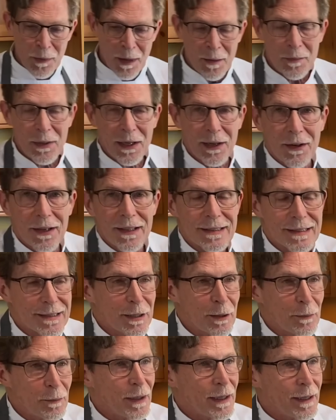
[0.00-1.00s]
because
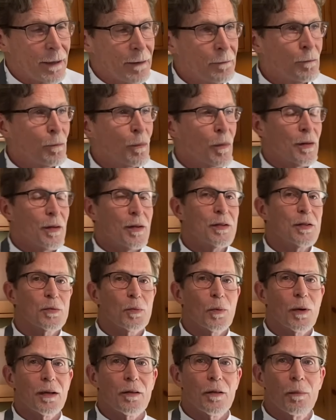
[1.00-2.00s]
to me, this is
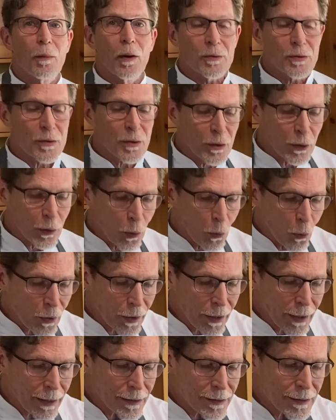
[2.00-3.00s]
one of the most
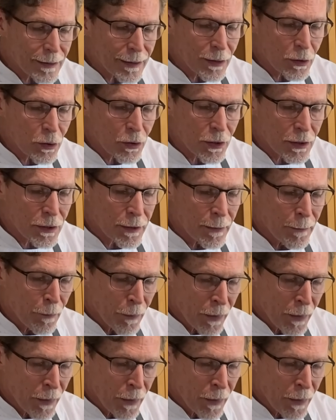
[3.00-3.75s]
glorious dishes